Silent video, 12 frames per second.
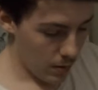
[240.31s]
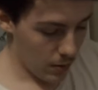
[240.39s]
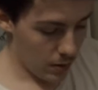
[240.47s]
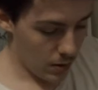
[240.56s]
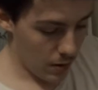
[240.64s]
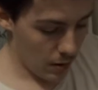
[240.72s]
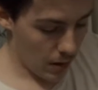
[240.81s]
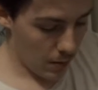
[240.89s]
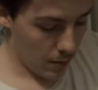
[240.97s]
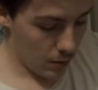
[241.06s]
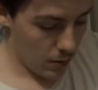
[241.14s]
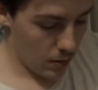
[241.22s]
I'll just take
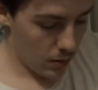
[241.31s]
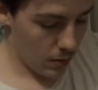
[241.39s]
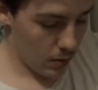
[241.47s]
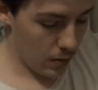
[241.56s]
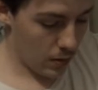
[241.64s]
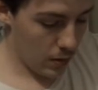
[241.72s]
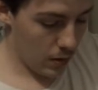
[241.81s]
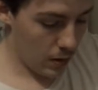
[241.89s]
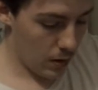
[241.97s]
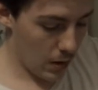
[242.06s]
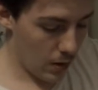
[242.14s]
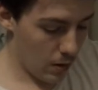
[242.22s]
that much,
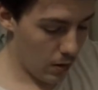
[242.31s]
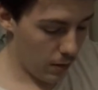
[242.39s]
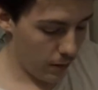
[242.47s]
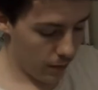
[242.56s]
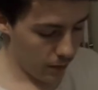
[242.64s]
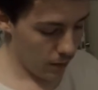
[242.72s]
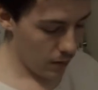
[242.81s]
cut that off,